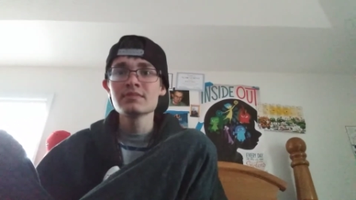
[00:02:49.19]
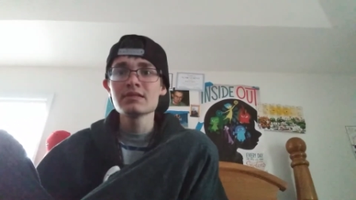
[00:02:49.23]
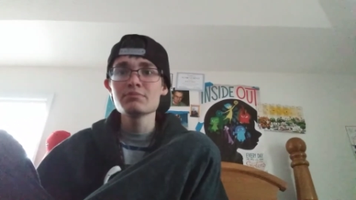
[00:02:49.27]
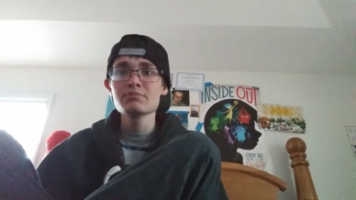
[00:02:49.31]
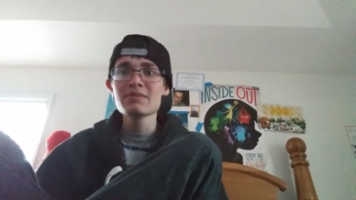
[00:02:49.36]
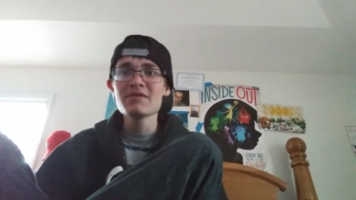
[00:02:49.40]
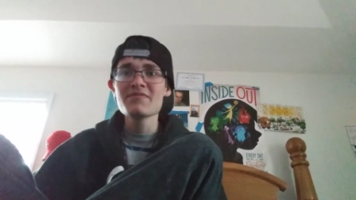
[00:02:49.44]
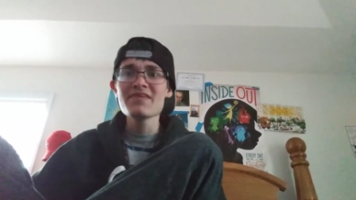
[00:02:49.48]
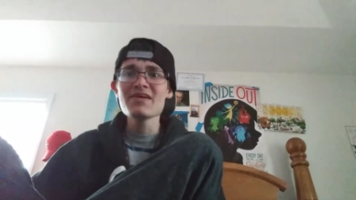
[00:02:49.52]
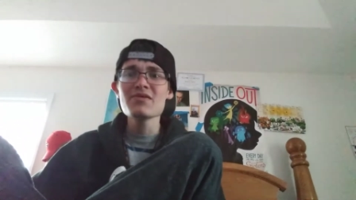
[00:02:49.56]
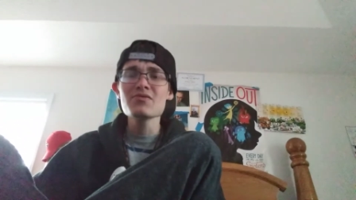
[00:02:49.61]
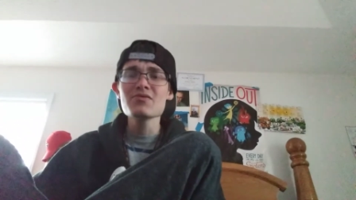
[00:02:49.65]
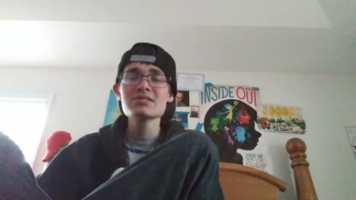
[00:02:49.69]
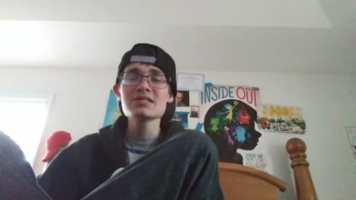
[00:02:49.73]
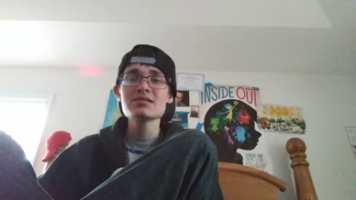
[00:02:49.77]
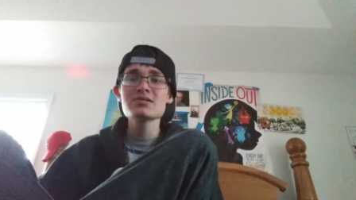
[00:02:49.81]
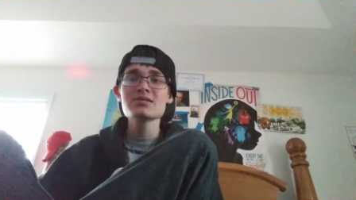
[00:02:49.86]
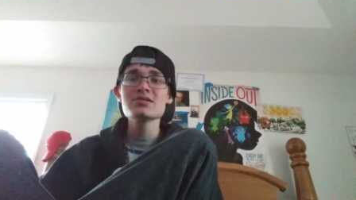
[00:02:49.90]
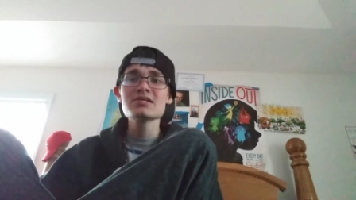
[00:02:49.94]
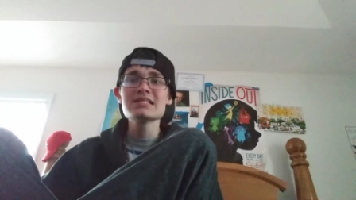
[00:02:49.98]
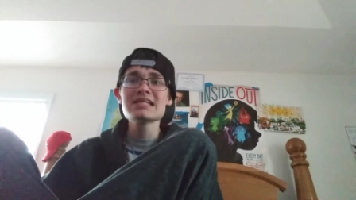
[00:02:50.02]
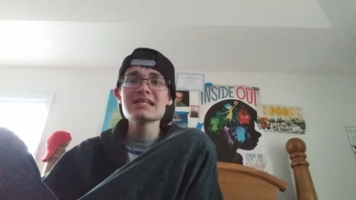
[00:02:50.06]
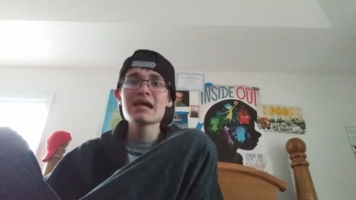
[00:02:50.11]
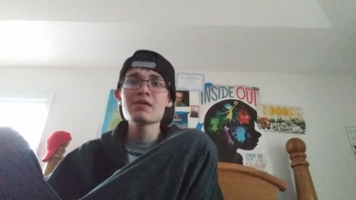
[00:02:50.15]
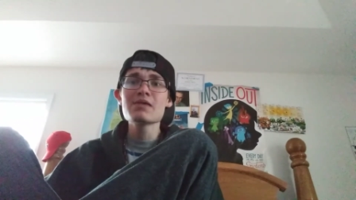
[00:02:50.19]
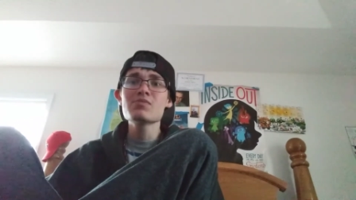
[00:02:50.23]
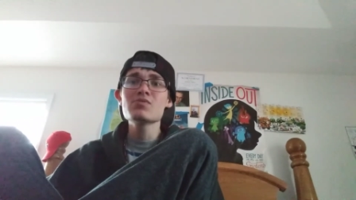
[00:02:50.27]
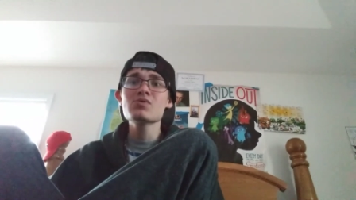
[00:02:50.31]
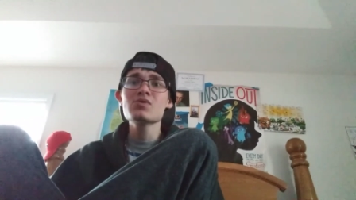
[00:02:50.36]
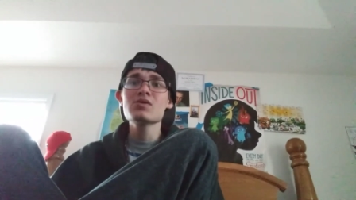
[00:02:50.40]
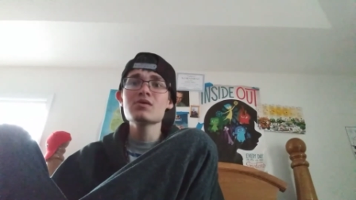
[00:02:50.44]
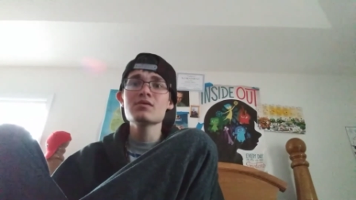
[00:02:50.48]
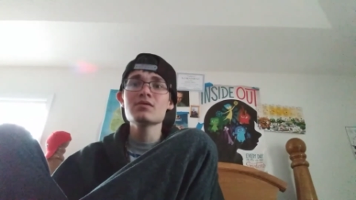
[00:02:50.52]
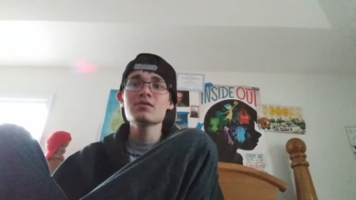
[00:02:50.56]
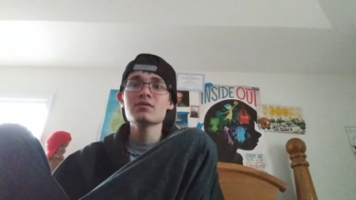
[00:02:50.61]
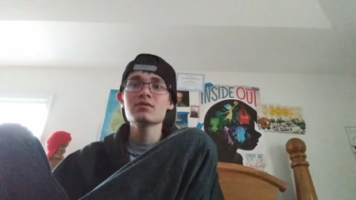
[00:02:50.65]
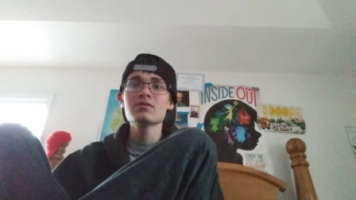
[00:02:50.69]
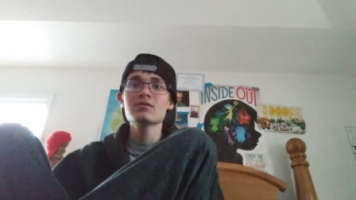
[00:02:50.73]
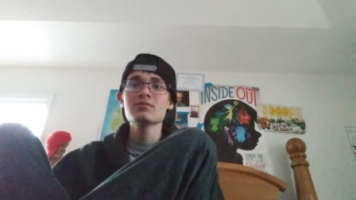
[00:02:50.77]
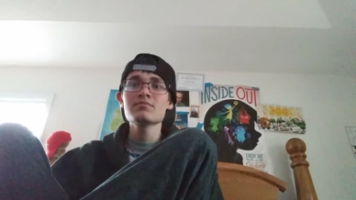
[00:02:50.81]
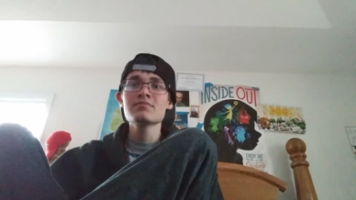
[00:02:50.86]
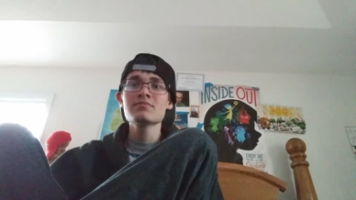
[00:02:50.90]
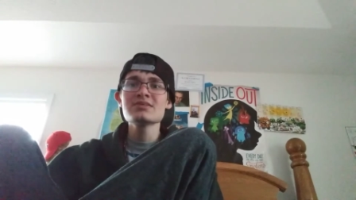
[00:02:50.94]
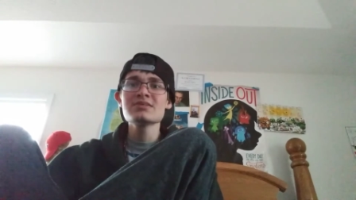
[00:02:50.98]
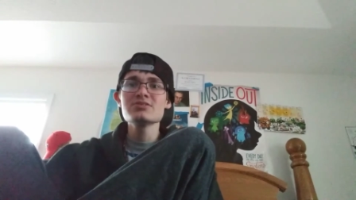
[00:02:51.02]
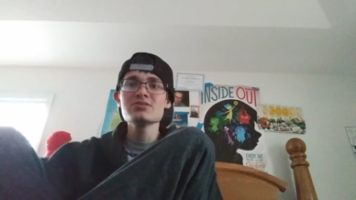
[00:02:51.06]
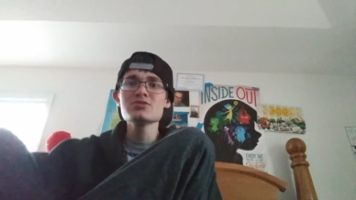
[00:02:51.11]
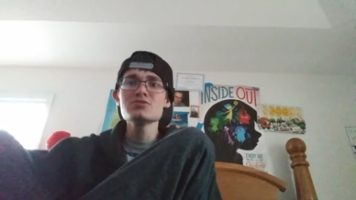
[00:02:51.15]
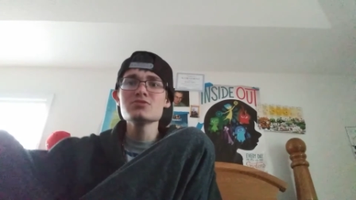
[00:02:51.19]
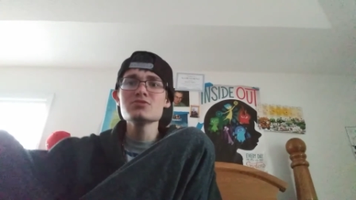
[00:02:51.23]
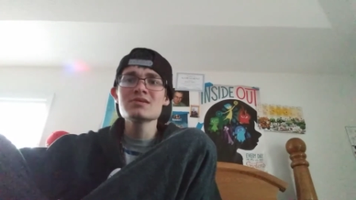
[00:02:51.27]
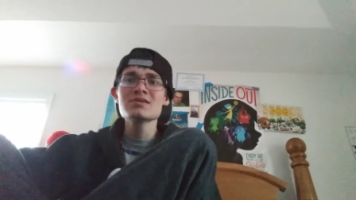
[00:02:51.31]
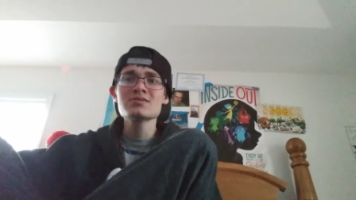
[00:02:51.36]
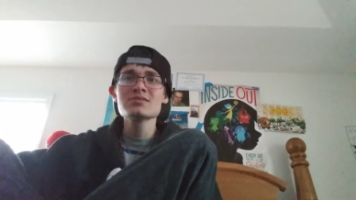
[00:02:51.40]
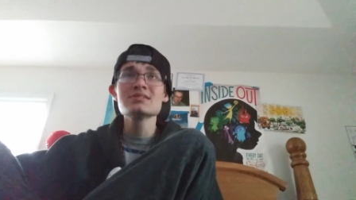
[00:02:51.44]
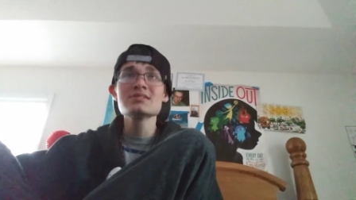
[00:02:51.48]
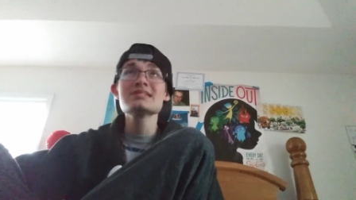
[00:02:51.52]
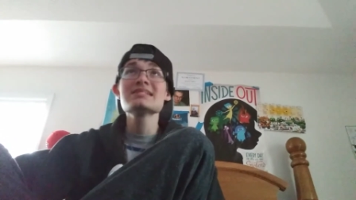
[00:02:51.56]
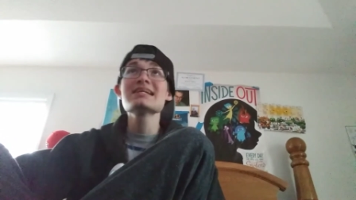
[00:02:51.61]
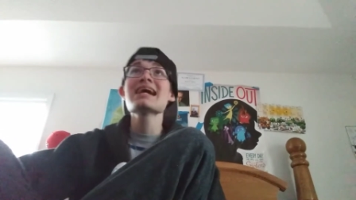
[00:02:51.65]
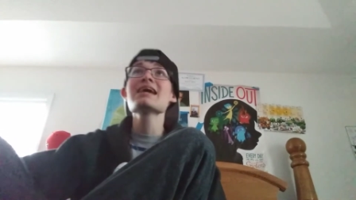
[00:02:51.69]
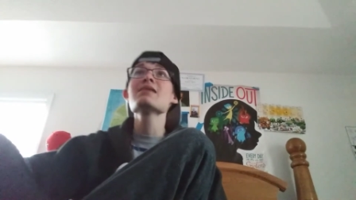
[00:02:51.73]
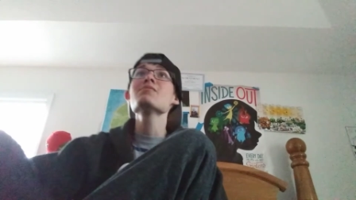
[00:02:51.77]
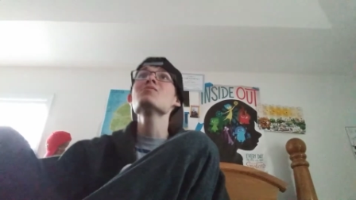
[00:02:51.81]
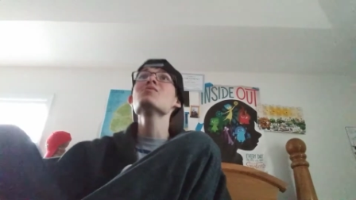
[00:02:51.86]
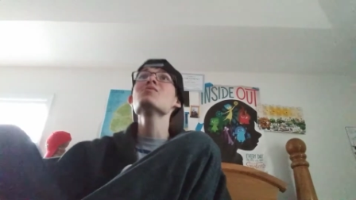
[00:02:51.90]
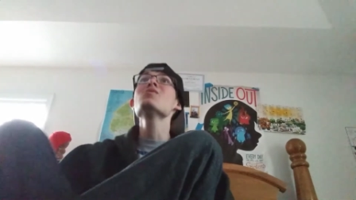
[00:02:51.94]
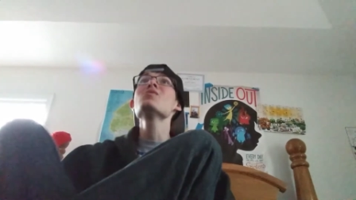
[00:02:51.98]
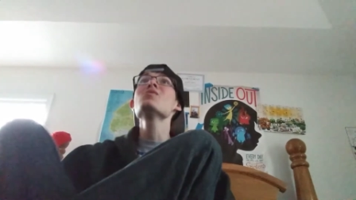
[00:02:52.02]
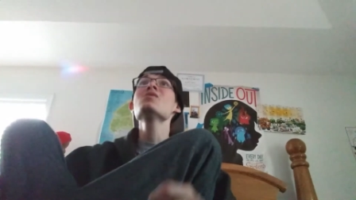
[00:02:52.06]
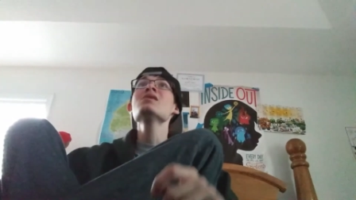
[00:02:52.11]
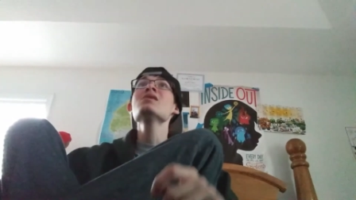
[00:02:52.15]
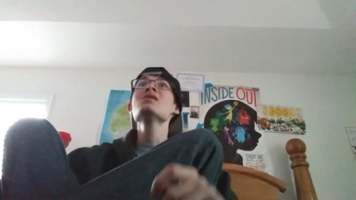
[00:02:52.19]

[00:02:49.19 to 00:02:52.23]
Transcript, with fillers: My feet was under the table. My shoes were under the table.